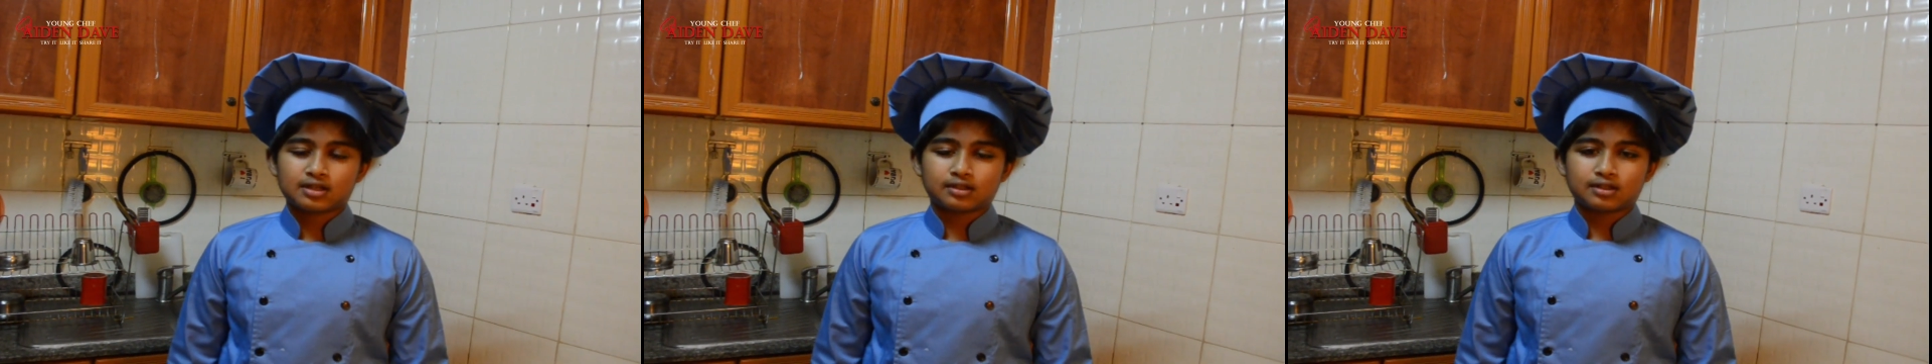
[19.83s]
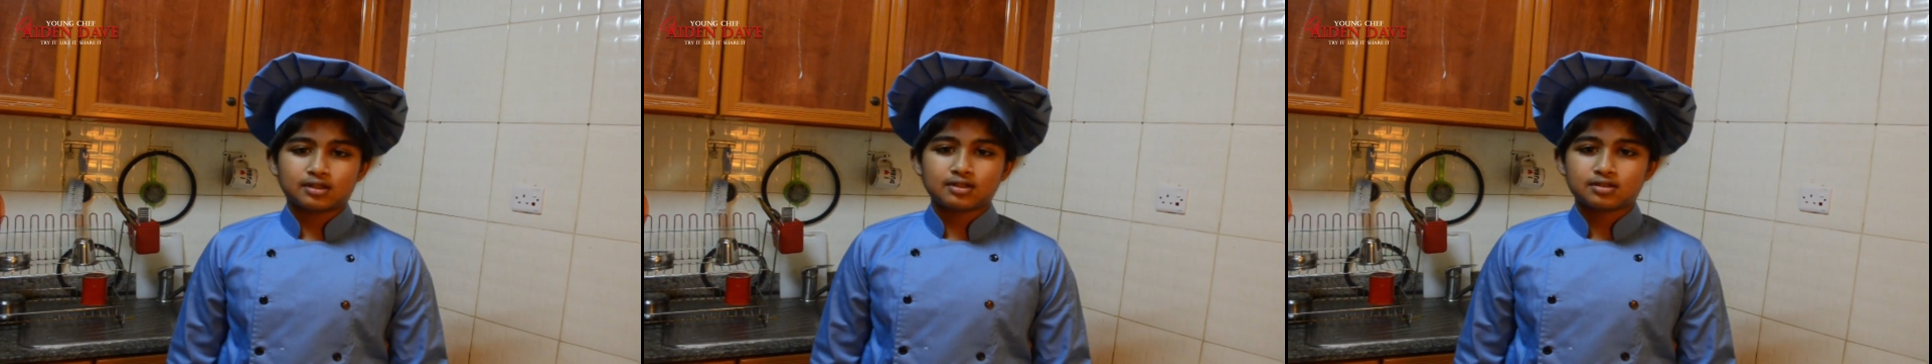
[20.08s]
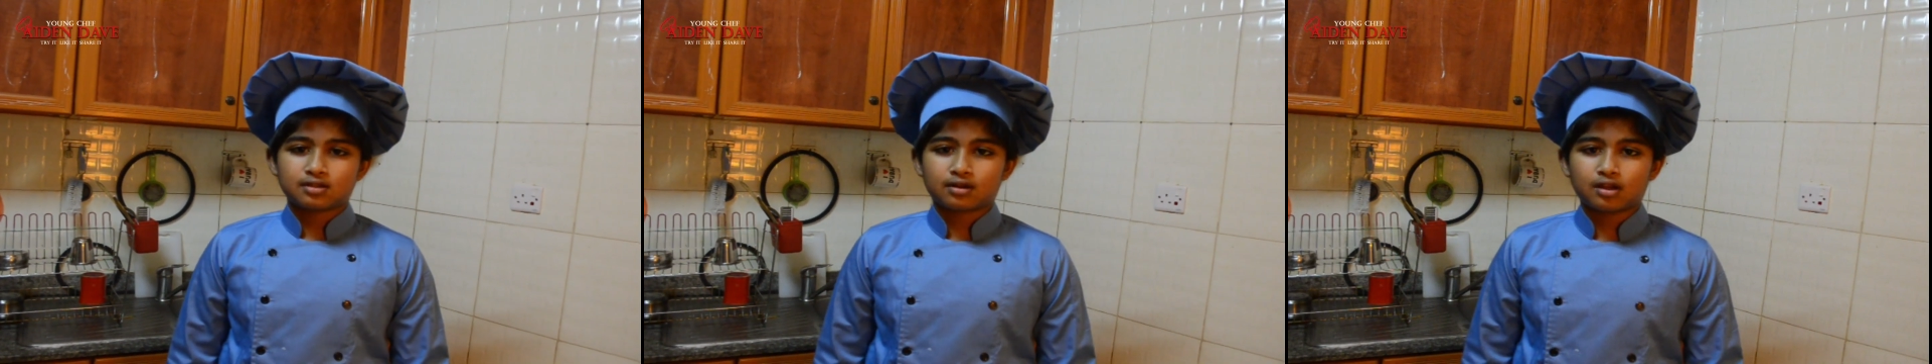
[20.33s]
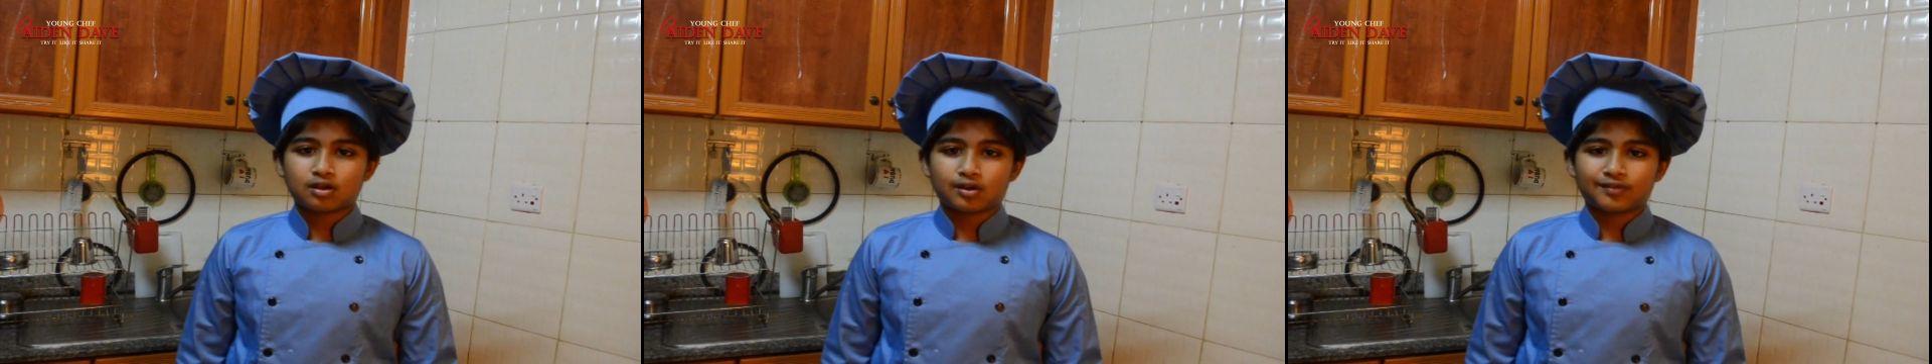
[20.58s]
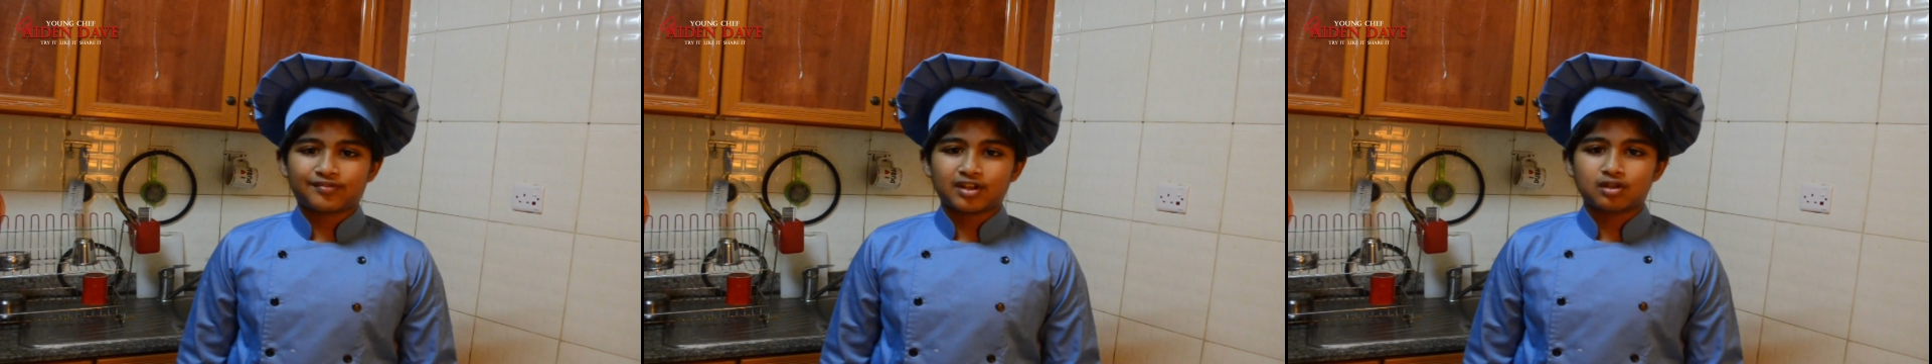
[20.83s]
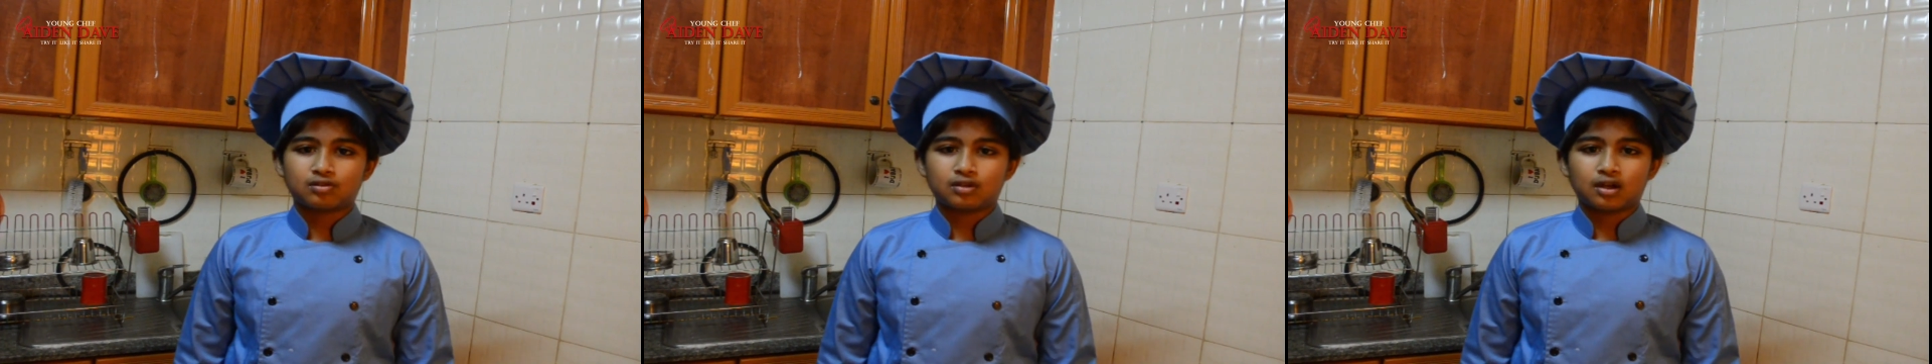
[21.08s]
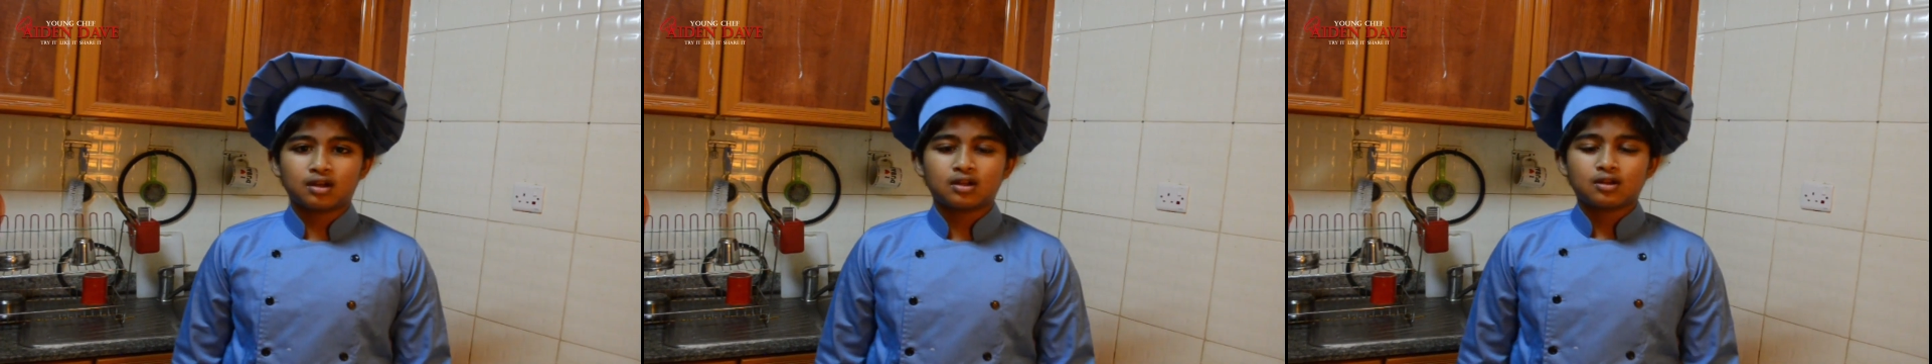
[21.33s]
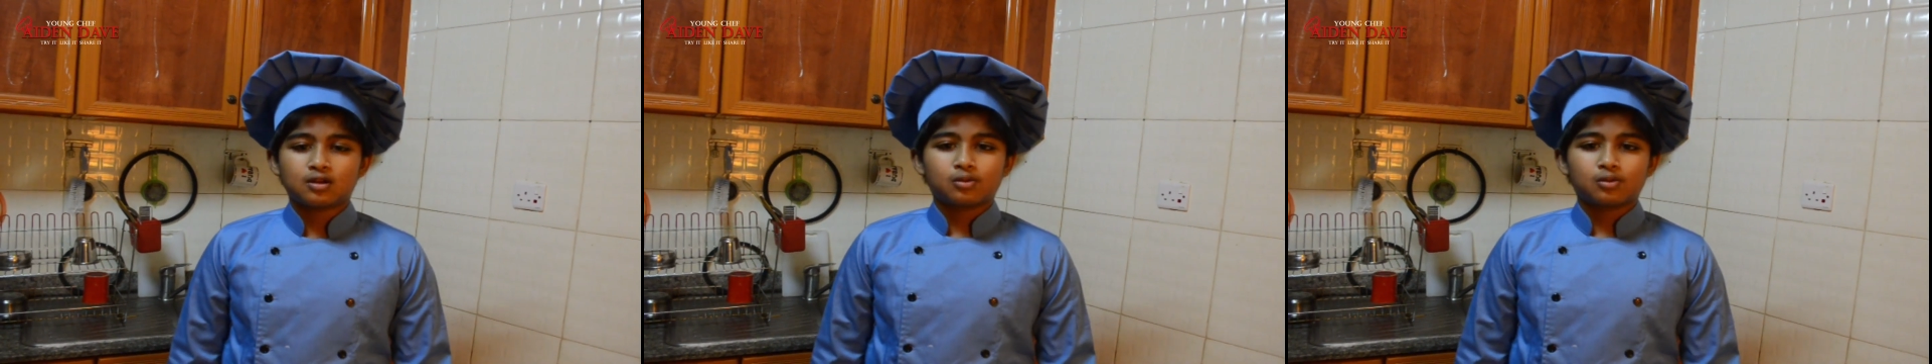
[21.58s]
and the history on Falooda